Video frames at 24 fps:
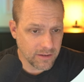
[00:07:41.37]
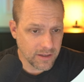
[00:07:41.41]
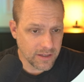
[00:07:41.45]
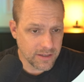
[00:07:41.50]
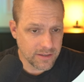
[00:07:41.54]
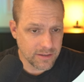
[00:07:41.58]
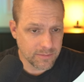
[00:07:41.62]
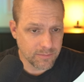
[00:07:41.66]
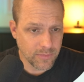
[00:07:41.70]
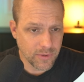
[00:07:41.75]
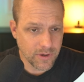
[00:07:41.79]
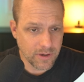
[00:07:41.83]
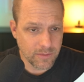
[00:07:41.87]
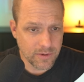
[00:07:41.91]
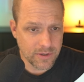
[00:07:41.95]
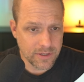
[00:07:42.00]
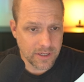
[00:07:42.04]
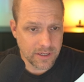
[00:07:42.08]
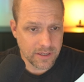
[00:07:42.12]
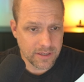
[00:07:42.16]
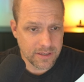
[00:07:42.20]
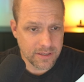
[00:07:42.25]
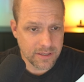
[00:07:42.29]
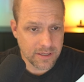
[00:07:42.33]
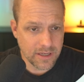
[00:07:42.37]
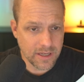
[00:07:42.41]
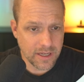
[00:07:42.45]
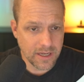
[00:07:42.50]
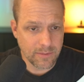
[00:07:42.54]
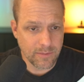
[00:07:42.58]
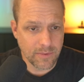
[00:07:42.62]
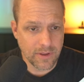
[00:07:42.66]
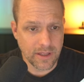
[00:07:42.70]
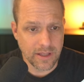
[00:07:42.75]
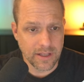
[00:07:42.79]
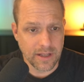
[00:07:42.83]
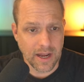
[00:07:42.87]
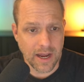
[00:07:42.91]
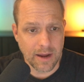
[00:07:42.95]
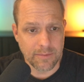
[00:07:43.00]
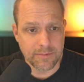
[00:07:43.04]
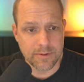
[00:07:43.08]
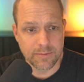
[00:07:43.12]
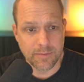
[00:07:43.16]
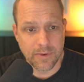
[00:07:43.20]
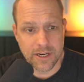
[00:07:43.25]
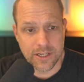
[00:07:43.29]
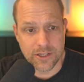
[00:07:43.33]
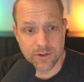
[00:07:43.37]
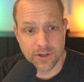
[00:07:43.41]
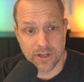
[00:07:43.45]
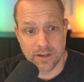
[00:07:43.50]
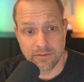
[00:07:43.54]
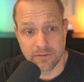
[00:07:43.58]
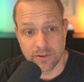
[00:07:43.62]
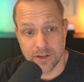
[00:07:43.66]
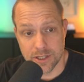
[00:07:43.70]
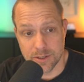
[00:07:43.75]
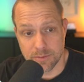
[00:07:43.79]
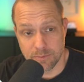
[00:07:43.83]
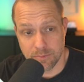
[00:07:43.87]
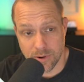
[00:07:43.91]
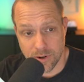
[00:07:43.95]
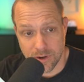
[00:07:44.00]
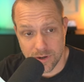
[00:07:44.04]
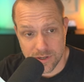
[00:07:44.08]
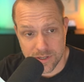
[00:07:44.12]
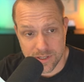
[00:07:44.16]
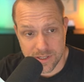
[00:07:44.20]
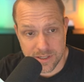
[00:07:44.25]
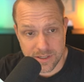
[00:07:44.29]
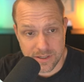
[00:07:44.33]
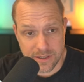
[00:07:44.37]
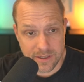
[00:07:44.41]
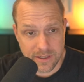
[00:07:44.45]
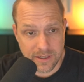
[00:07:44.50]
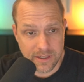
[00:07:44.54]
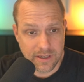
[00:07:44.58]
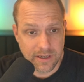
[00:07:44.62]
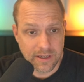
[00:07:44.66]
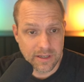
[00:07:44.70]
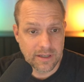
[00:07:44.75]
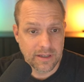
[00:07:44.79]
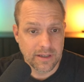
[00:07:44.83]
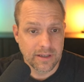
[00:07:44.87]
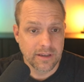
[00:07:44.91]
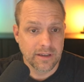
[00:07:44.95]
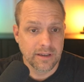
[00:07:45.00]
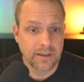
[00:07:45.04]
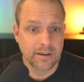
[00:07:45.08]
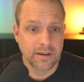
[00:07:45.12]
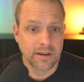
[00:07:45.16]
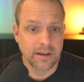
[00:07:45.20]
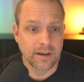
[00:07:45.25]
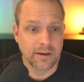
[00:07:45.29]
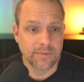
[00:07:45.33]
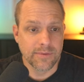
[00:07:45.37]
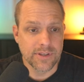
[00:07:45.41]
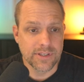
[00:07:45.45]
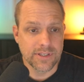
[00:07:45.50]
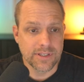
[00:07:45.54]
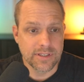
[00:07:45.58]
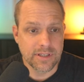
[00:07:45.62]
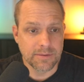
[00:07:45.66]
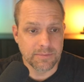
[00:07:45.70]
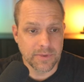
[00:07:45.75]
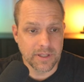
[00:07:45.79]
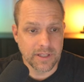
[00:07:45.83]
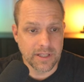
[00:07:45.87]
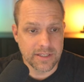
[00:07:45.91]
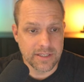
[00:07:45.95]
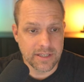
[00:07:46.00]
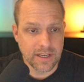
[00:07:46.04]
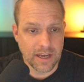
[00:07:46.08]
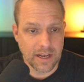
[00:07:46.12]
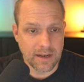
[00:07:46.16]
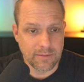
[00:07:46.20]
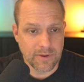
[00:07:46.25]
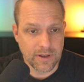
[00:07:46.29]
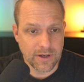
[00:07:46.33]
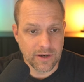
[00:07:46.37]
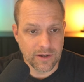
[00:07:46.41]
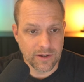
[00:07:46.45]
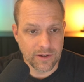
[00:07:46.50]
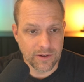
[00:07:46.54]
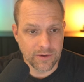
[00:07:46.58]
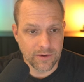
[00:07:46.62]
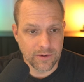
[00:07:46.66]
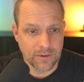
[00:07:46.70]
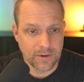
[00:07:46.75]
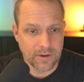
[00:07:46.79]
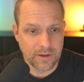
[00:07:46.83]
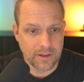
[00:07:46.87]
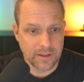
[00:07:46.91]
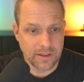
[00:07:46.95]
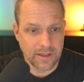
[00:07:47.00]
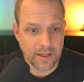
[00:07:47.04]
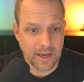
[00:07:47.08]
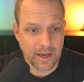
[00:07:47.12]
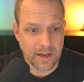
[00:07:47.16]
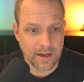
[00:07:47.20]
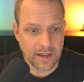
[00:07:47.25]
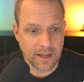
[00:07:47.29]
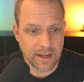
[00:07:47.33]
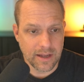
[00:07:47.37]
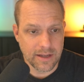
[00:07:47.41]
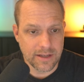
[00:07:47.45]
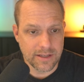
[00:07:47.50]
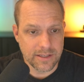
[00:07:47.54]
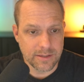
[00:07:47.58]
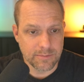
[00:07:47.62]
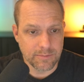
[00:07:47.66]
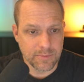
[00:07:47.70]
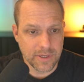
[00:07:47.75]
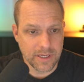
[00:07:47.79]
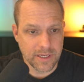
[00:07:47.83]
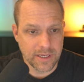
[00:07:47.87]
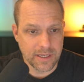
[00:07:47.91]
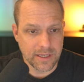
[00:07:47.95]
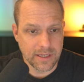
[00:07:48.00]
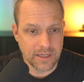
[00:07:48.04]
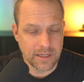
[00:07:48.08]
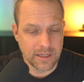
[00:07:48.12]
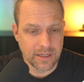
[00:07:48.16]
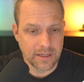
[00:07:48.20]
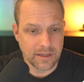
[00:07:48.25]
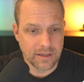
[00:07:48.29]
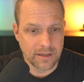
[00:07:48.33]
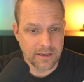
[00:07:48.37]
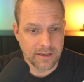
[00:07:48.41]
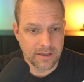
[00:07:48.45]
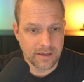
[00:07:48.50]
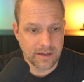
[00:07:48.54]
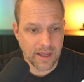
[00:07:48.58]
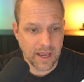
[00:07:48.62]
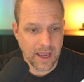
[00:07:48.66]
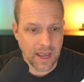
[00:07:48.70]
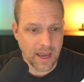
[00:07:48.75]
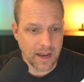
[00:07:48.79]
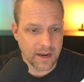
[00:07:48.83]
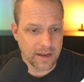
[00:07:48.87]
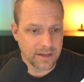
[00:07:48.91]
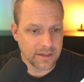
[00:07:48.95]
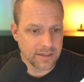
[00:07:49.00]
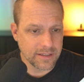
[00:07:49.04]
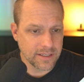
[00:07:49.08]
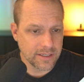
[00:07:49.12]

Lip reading: That's pretty much all the same. And then optimize creative for each person. This is something that's kind of been new that has been added.